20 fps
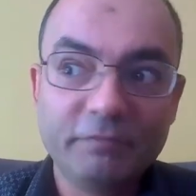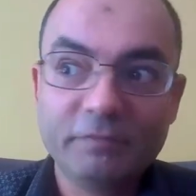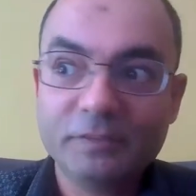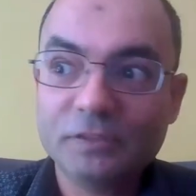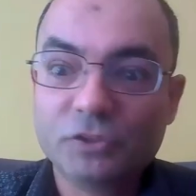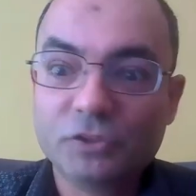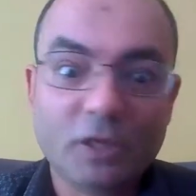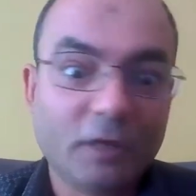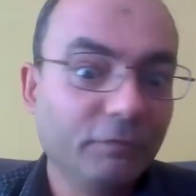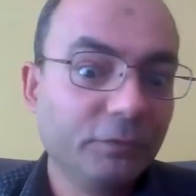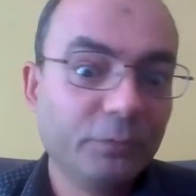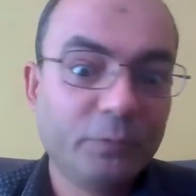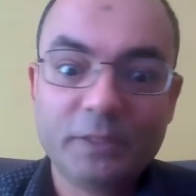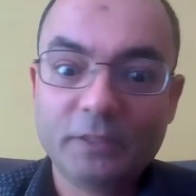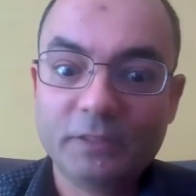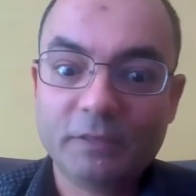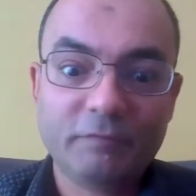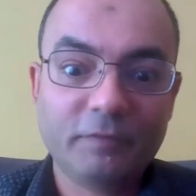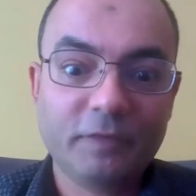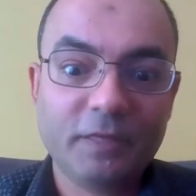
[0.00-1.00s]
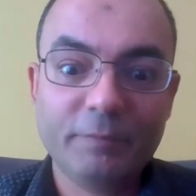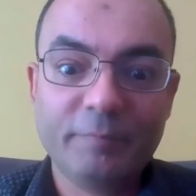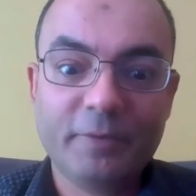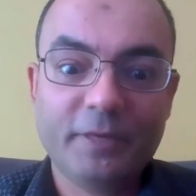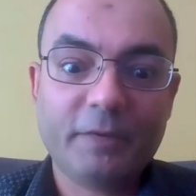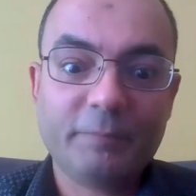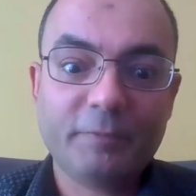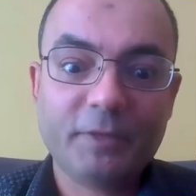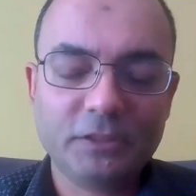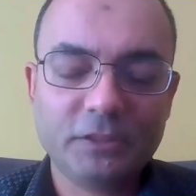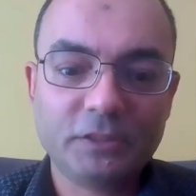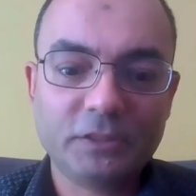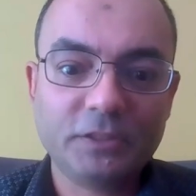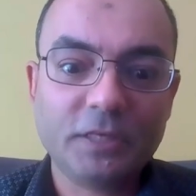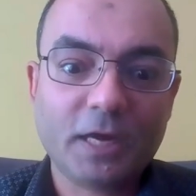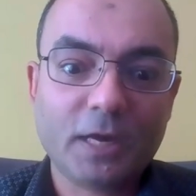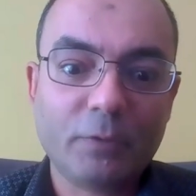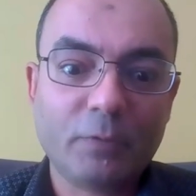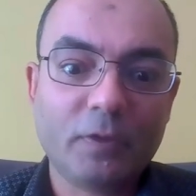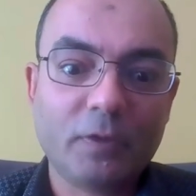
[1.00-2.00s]
Even software development, there's
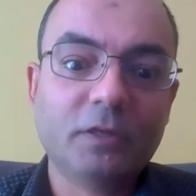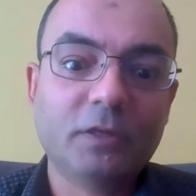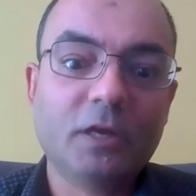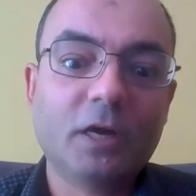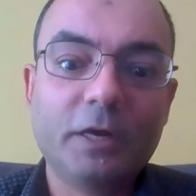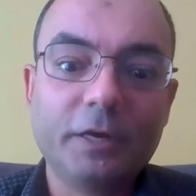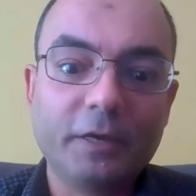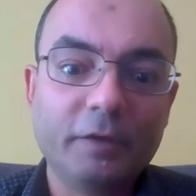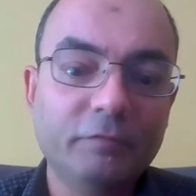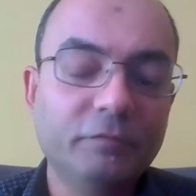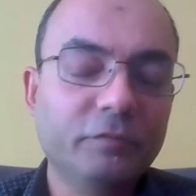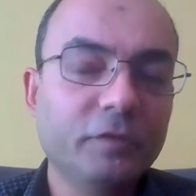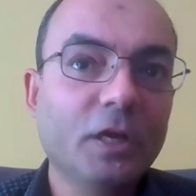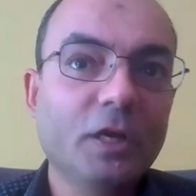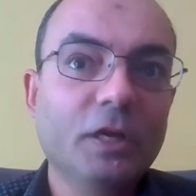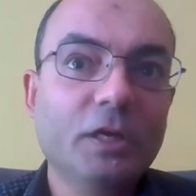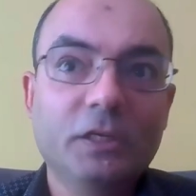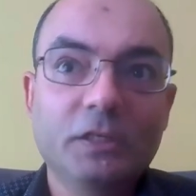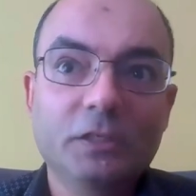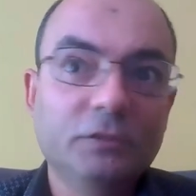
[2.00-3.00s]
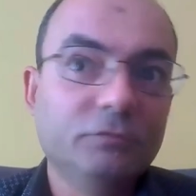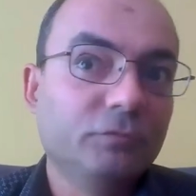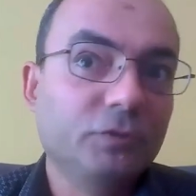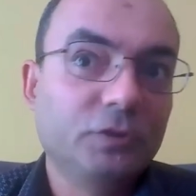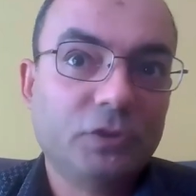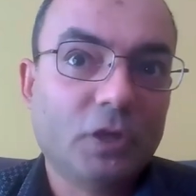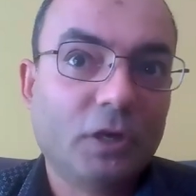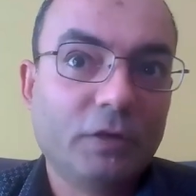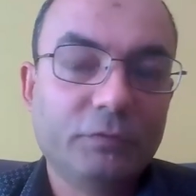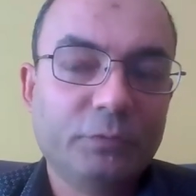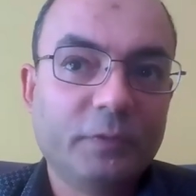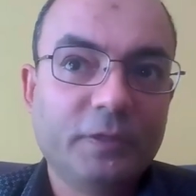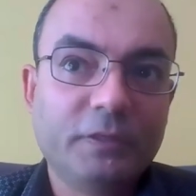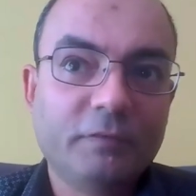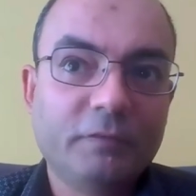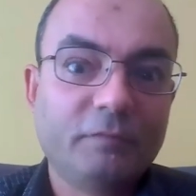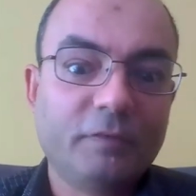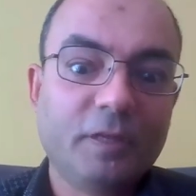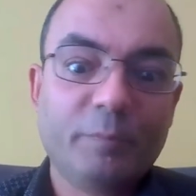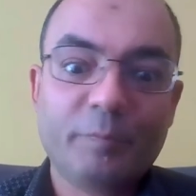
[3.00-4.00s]
now a lot of software
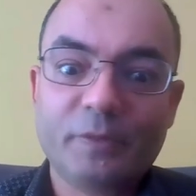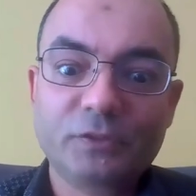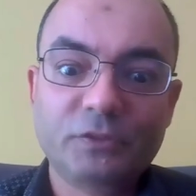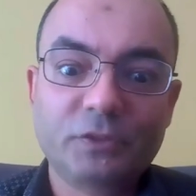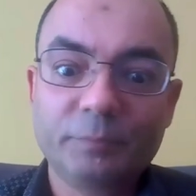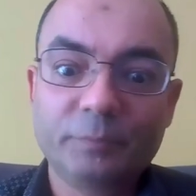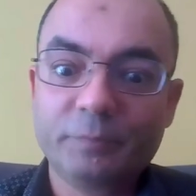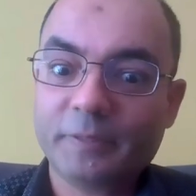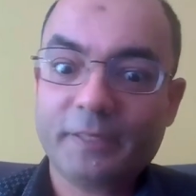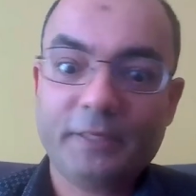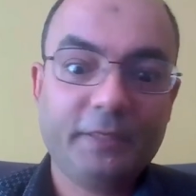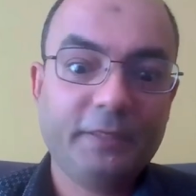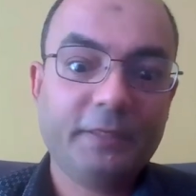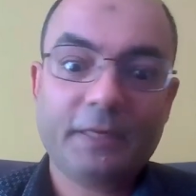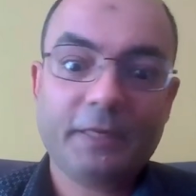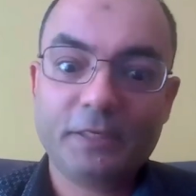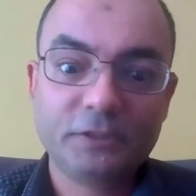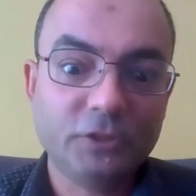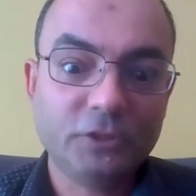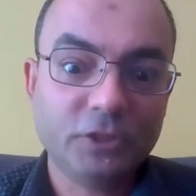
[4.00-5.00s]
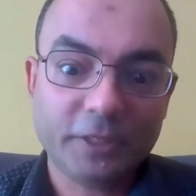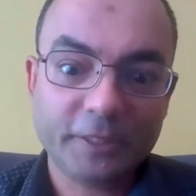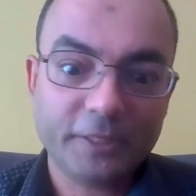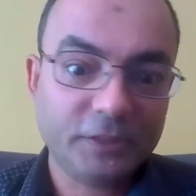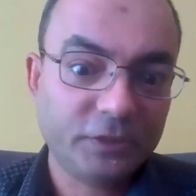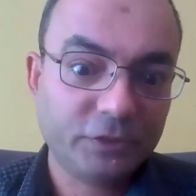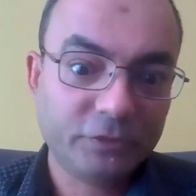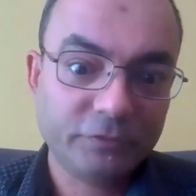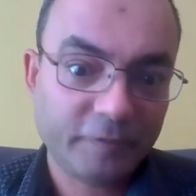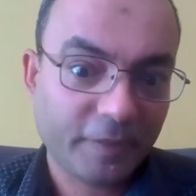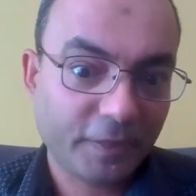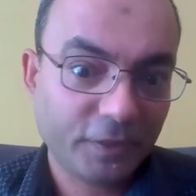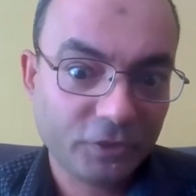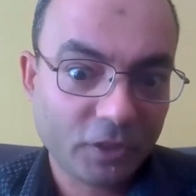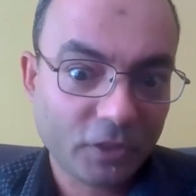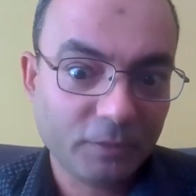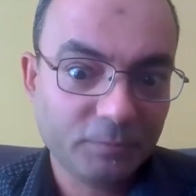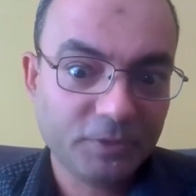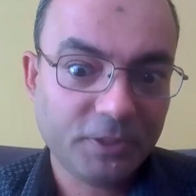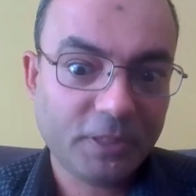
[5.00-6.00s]
developers complaining that it's not easy to find
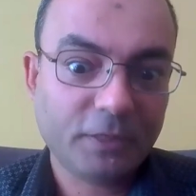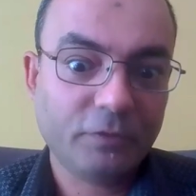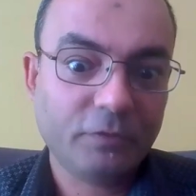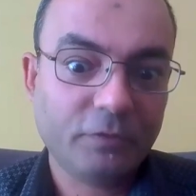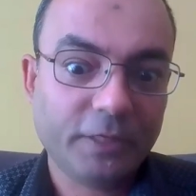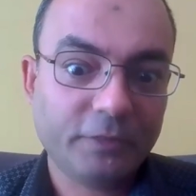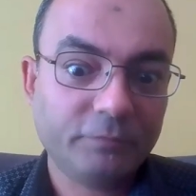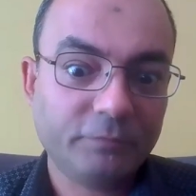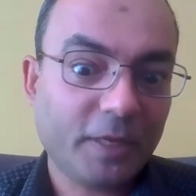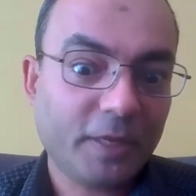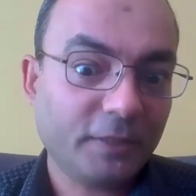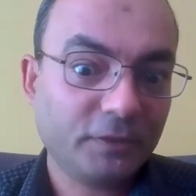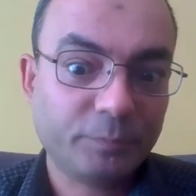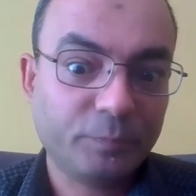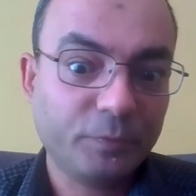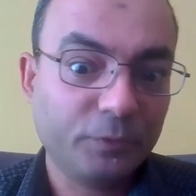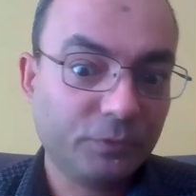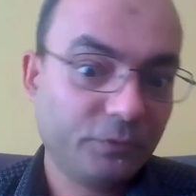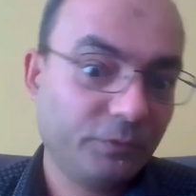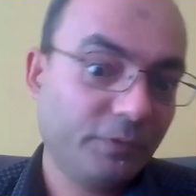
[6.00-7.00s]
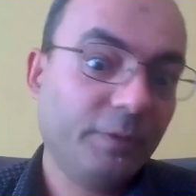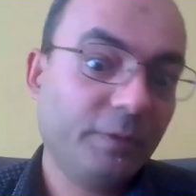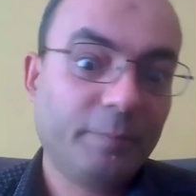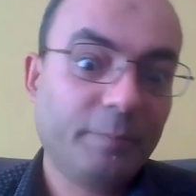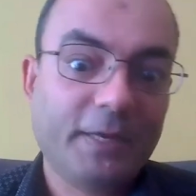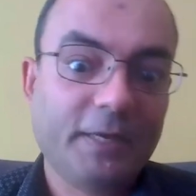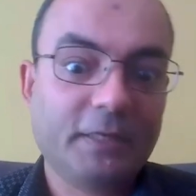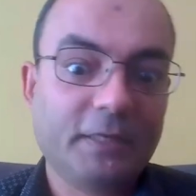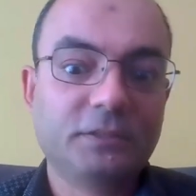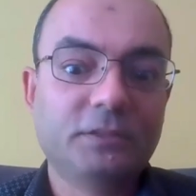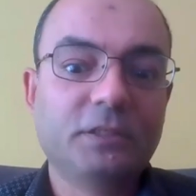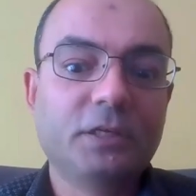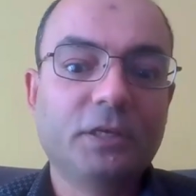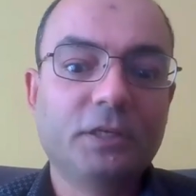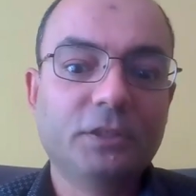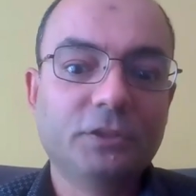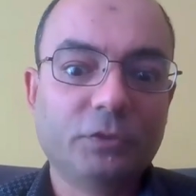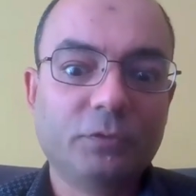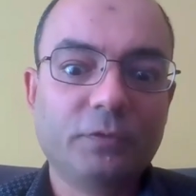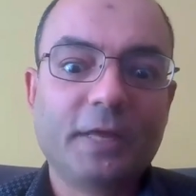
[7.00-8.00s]
jobs now, as opposed to in the past.
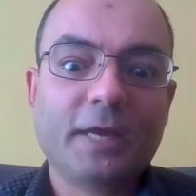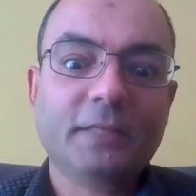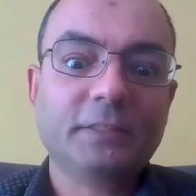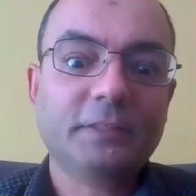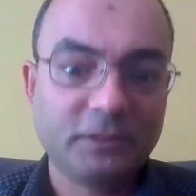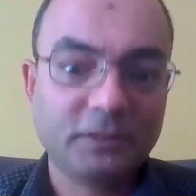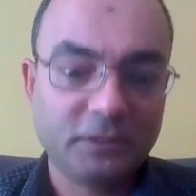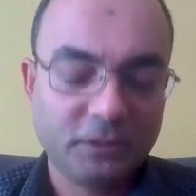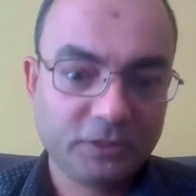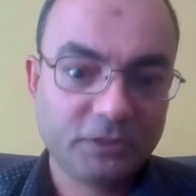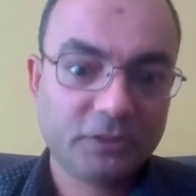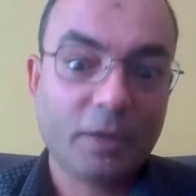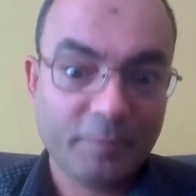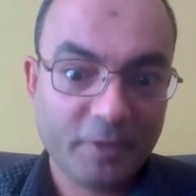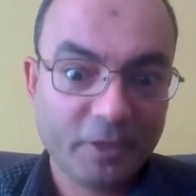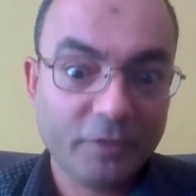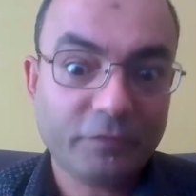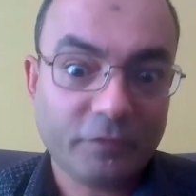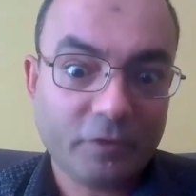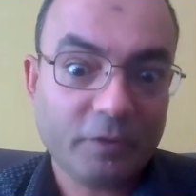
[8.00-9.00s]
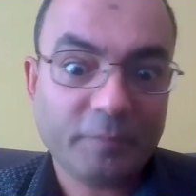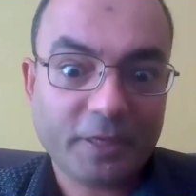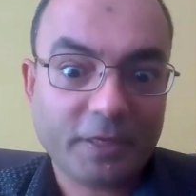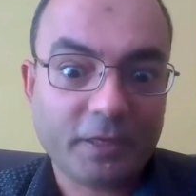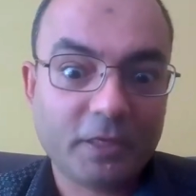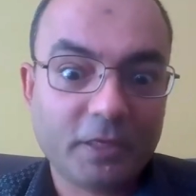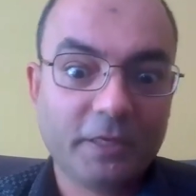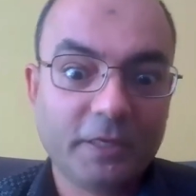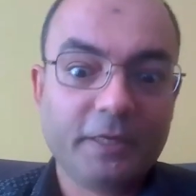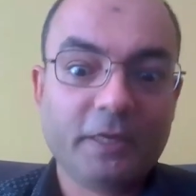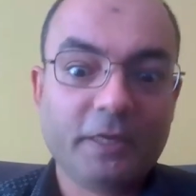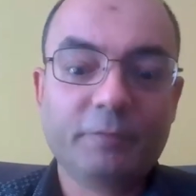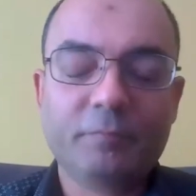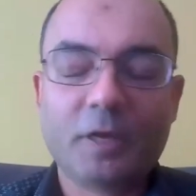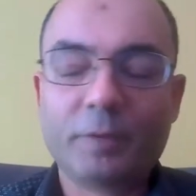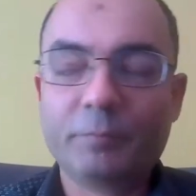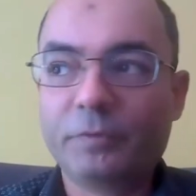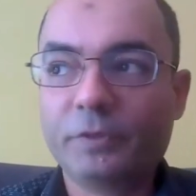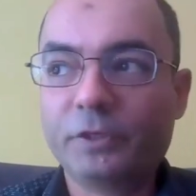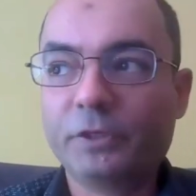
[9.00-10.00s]
So that sure. is coming from AI. I'm,
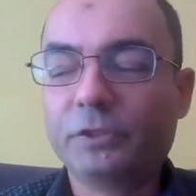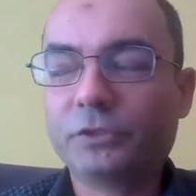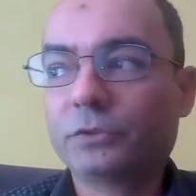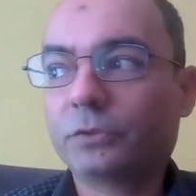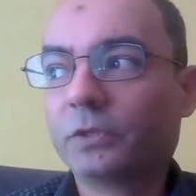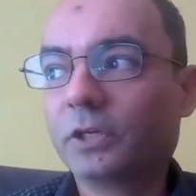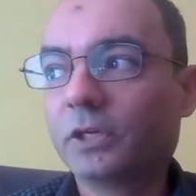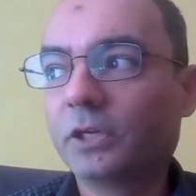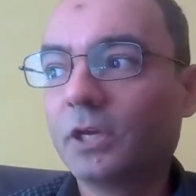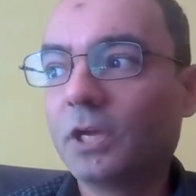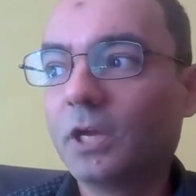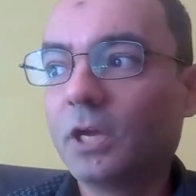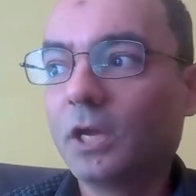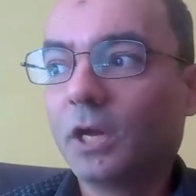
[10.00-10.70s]
I'm pretty sure.